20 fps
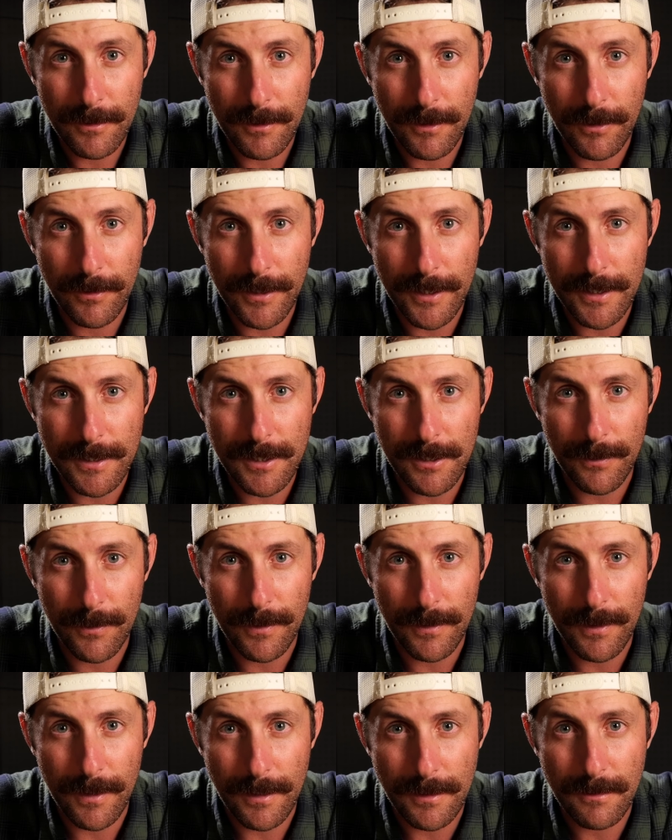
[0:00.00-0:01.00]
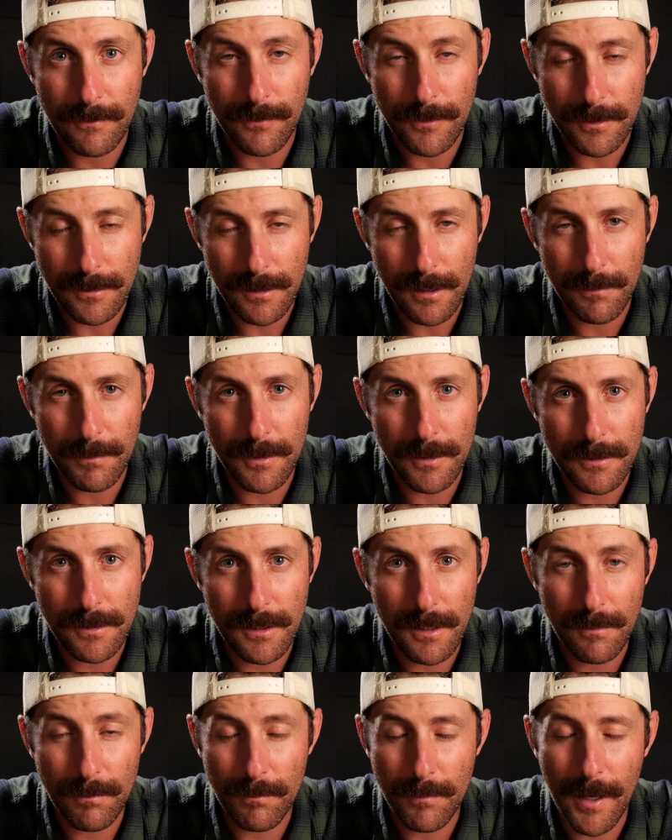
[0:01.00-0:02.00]
You don't need to with this. If you sleep in your
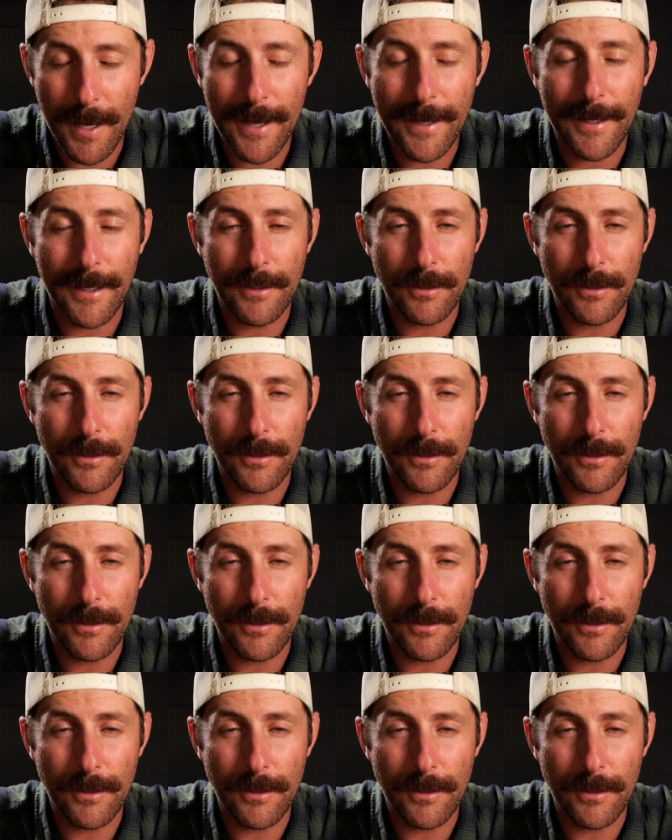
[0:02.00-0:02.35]
sleeping bag